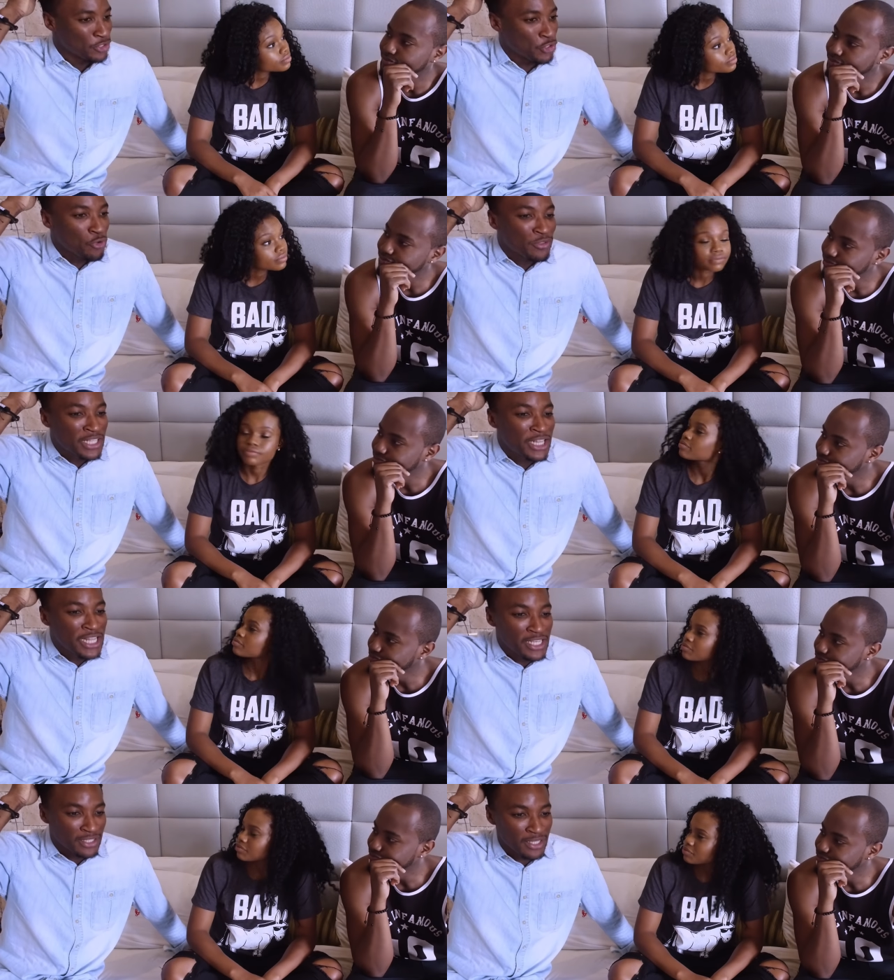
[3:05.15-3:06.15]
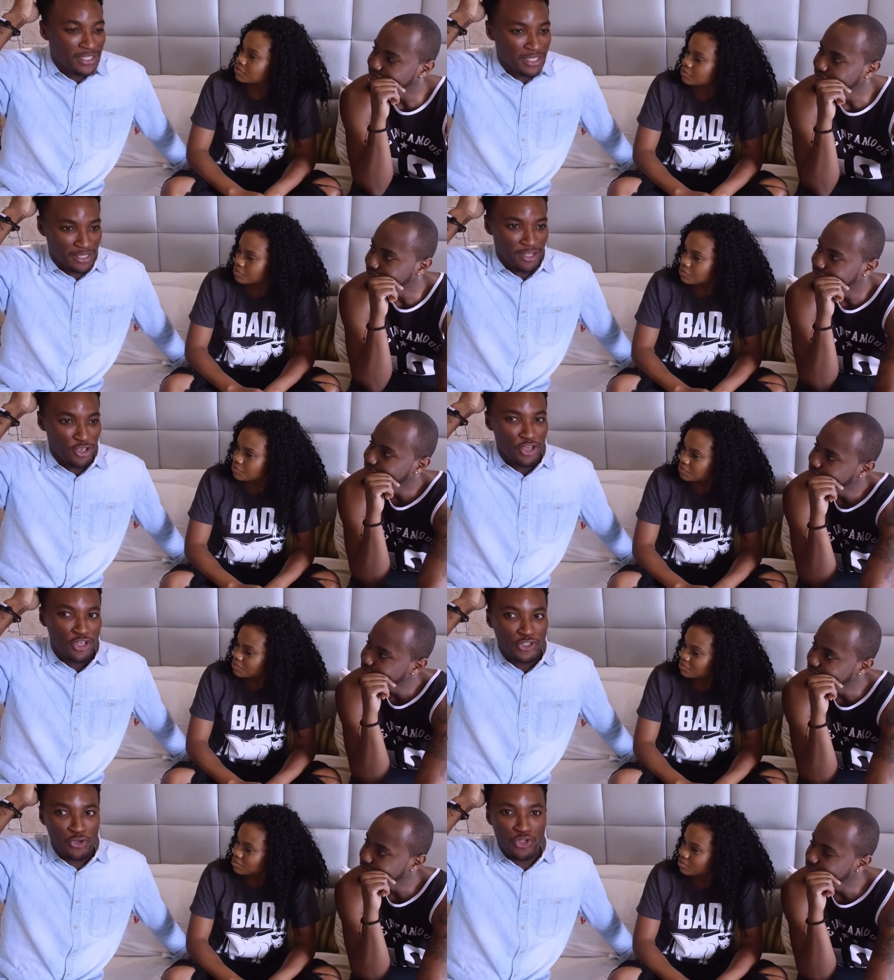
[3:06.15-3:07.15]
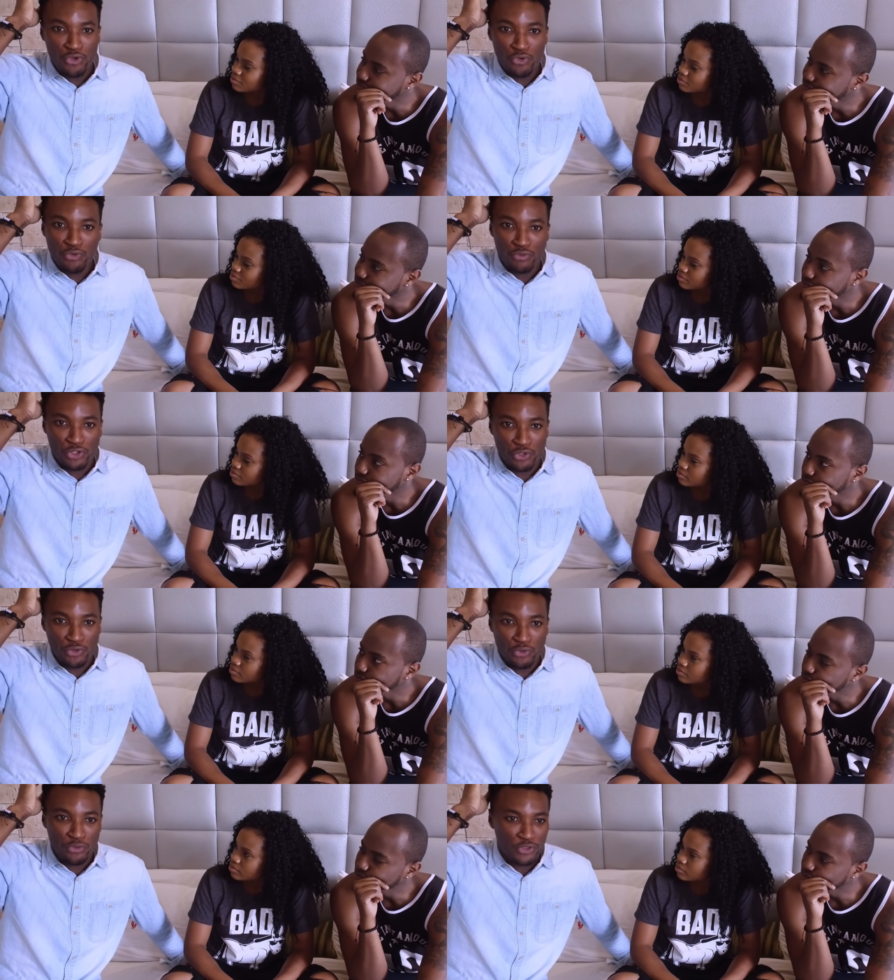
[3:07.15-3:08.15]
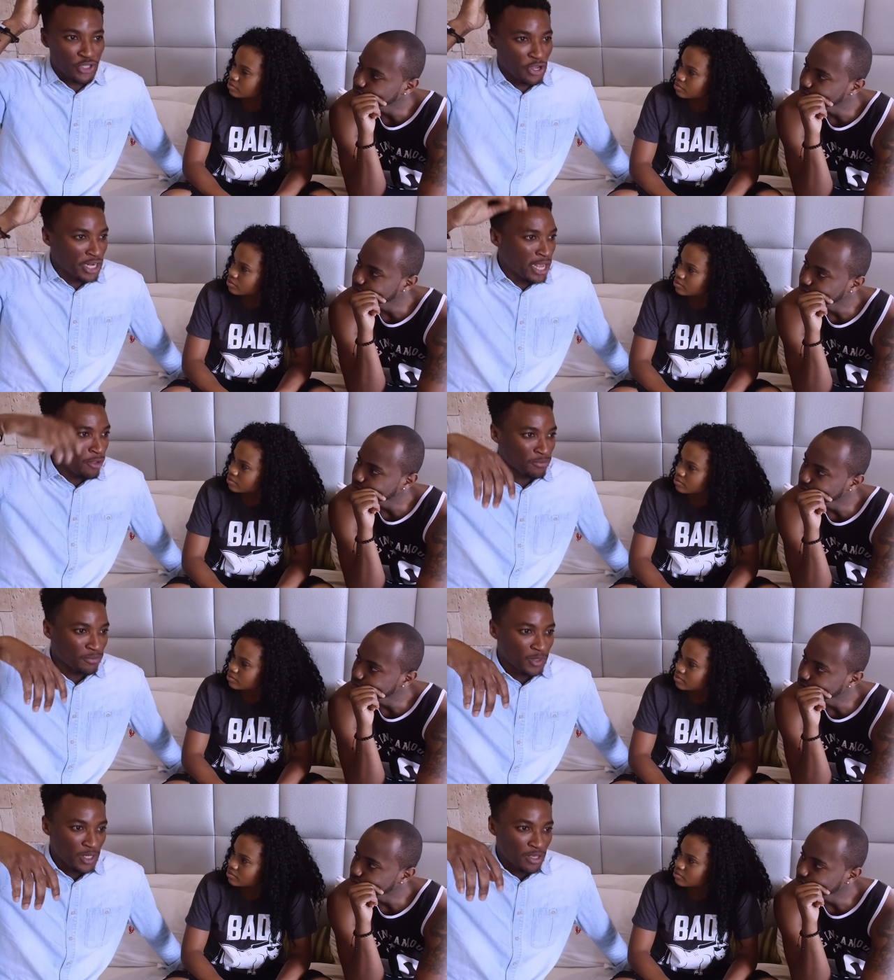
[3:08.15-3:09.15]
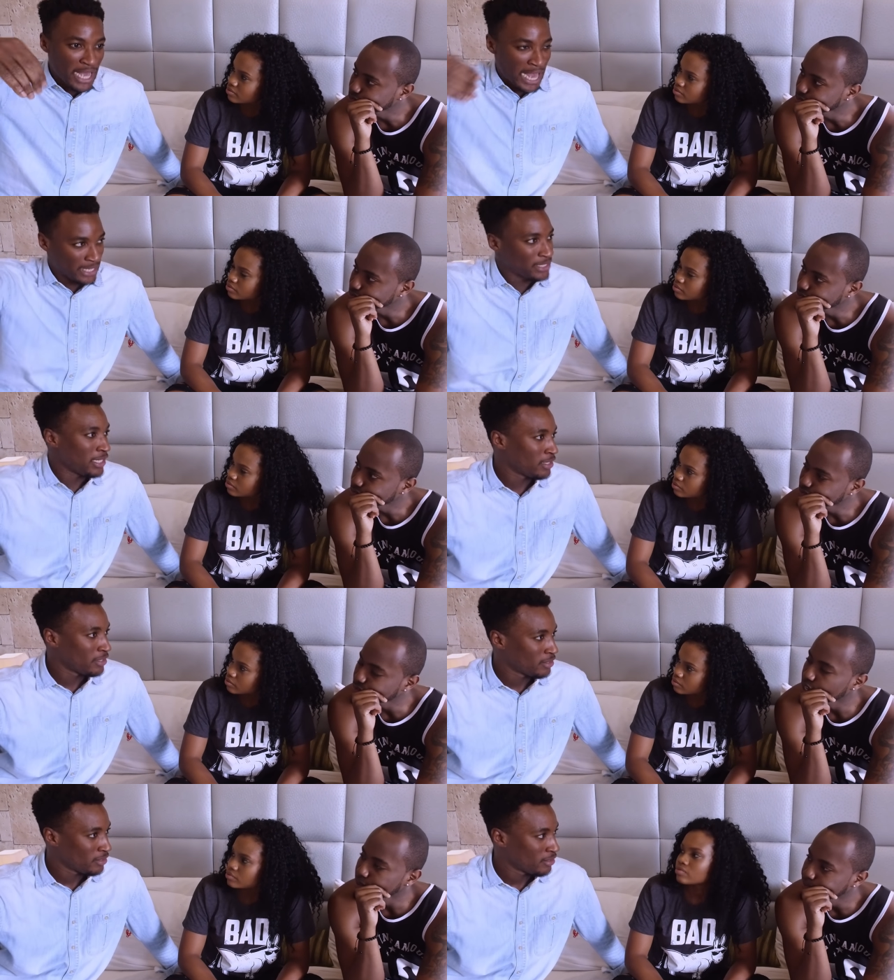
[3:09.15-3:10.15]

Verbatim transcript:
Speaker 1: so, Liz, listen. So you you started out acting. Yeah.